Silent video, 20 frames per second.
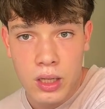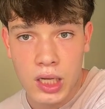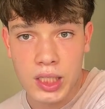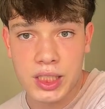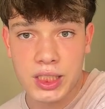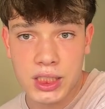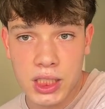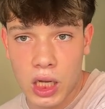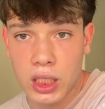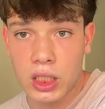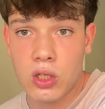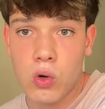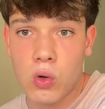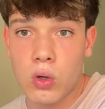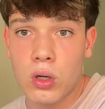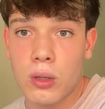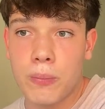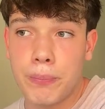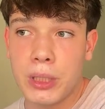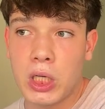a
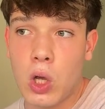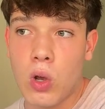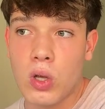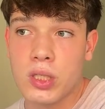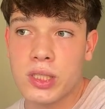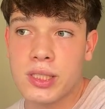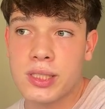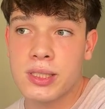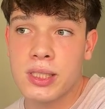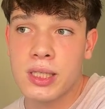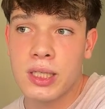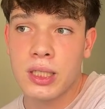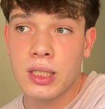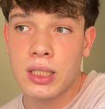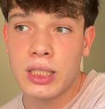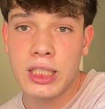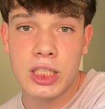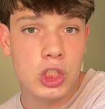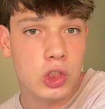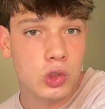cycle because
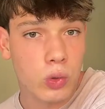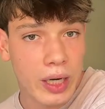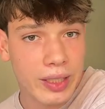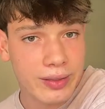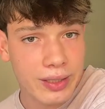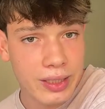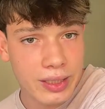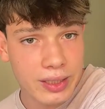he's great